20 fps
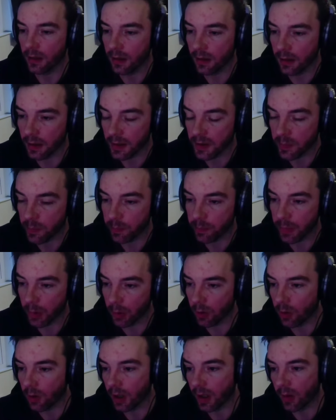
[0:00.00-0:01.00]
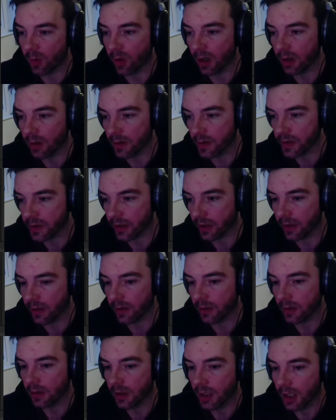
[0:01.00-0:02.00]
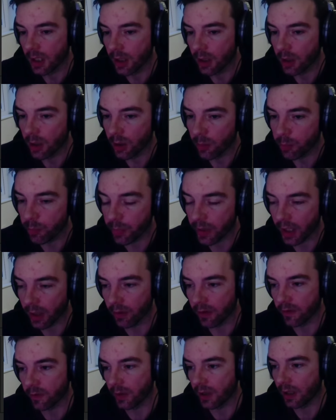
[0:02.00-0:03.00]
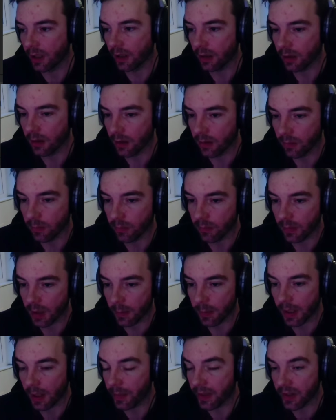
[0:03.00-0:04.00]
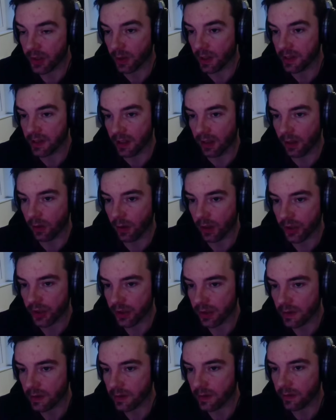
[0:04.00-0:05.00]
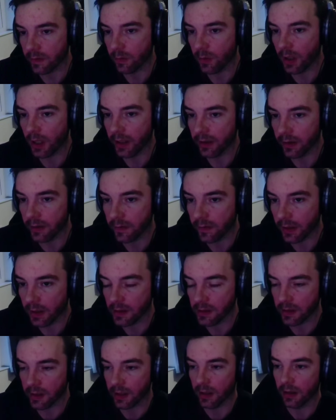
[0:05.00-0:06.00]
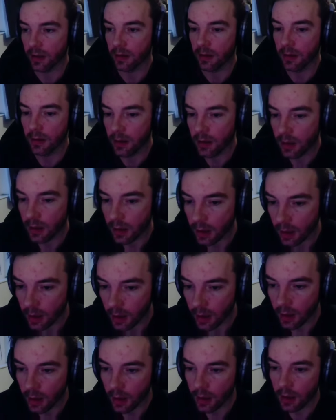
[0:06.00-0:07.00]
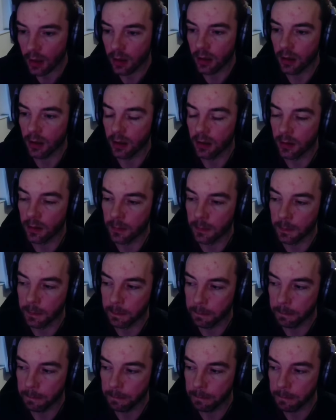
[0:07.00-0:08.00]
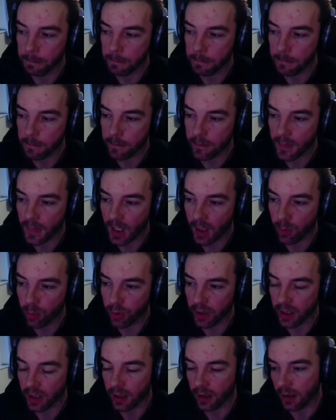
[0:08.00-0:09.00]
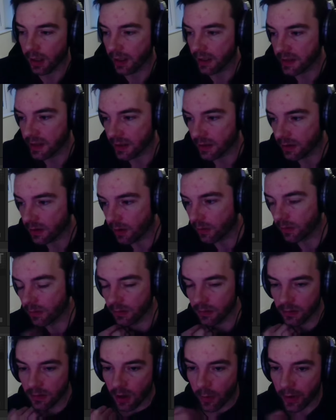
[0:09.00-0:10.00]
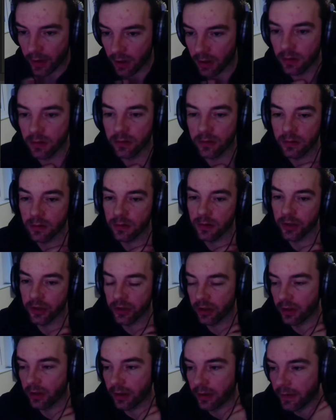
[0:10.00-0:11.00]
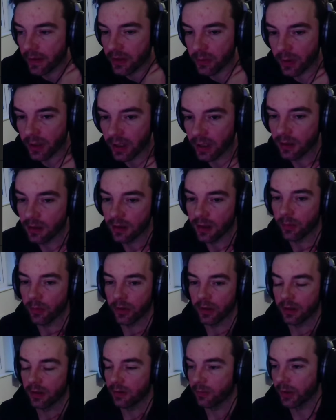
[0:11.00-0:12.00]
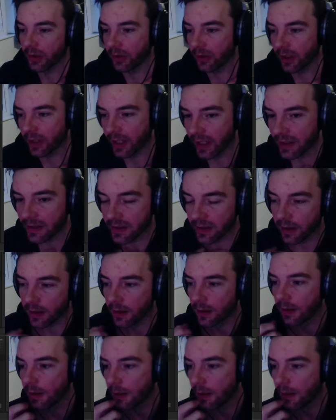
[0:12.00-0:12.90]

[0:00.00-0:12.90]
It's built quite well, so bear with me. I'm happy to ask any questions of why I did things again. But yeah, like I said, don't comment on you should have done it this way. Like we're not going to get into that.